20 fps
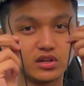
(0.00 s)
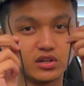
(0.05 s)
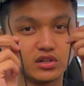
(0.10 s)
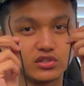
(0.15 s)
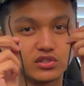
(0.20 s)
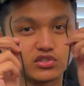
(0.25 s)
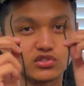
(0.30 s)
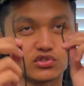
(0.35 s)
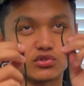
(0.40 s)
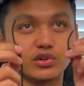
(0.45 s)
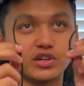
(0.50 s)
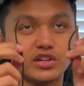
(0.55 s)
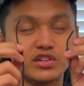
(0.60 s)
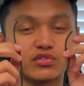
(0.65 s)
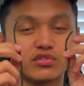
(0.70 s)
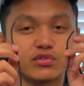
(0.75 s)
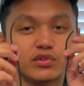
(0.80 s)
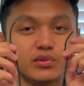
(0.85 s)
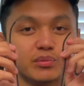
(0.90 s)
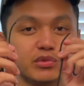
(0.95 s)
strings
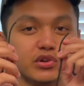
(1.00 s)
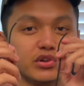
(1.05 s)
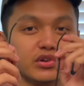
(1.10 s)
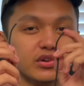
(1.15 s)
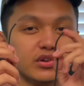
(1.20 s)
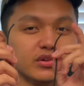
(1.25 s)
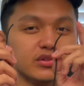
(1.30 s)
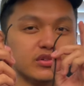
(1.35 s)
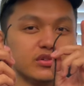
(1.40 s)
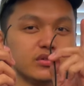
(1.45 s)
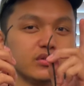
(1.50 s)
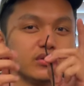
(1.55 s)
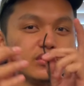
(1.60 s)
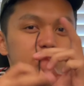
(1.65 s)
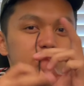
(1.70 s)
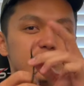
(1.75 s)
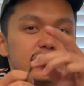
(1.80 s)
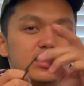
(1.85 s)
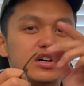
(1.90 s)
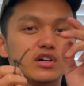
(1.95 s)
from your
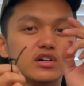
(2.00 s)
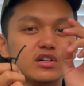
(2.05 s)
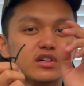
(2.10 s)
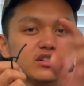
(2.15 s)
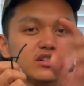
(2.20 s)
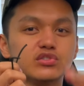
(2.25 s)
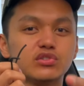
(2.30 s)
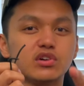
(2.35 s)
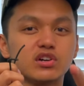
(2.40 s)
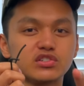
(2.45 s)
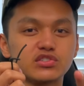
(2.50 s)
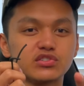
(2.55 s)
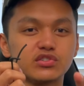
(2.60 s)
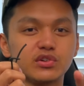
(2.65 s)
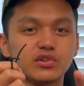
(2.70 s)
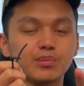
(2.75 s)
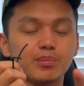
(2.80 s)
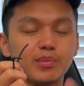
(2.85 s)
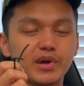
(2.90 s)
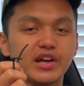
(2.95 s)
uh,
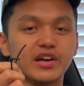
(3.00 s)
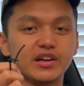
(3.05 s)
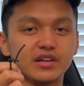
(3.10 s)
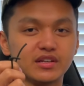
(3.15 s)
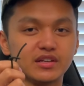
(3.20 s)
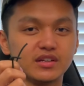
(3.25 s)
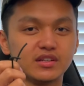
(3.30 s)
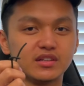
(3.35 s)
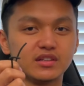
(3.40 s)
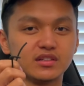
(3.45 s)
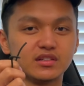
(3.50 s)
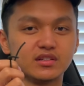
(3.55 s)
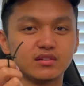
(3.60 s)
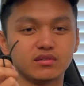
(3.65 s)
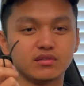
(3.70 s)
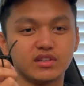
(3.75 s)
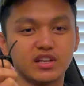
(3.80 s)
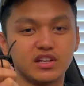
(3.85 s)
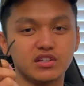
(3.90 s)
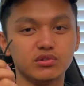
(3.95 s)
drawstring bag
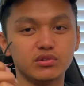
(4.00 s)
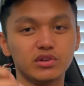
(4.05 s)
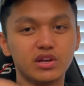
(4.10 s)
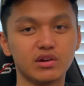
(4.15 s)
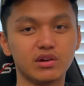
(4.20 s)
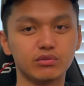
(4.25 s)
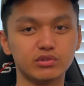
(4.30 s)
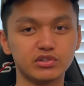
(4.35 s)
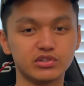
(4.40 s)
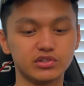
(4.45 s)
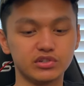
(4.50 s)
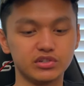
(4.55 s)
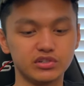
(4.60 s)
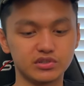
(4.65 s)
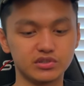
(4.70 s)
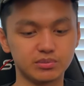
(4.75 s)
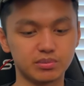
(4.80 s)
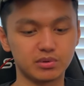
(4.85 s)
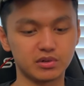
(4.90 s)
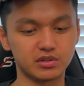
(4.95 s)
that you get with your
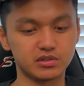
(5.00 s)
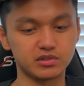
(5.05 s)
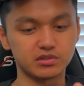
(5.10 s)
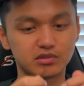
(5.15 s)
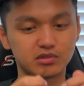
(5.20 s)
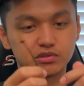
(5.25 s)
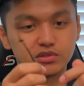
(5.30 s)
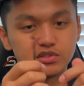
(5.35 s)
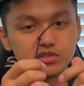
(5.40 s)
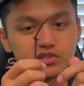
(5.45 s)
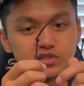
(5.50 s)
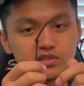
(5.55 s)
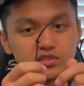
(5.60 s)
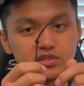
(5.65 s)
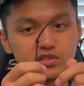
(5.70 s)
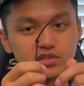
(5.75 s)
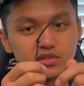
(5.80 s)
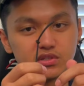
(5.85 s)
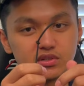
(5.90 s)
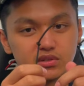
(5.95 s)
Yeezy pod. So this is
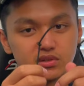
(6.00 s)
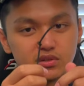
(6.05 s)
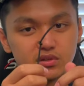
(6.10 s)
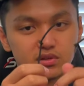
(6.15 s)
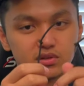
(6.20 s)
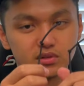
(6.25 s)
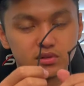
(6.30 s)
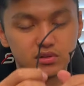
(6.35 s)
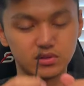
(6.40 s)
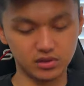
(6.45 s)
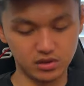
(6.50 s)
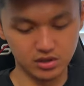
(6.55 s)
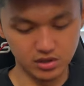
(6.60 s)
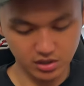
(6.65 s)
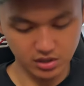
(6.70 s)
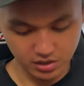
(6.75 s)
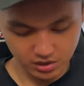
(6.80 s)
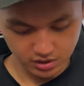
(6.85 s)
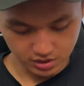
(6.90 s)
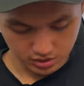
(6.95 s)
it.
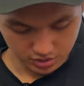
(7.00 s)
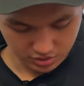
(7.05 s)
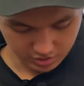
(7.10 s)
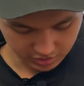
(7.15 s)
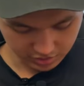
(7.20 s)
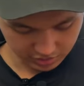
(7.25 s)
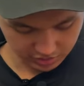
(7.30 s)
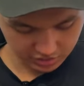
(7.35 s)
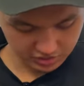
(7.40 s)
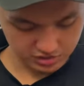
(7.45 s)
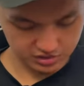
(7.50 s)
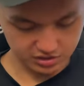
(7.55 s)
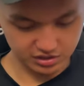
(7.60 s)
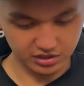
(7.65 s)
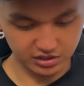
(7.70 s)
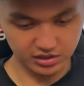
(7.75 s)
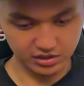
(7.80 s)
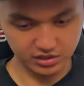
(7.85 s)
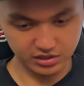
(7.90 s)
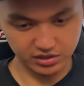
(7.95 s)
This is
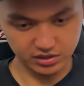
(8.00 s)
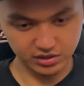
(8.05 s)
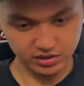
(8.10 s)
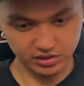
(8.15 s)
the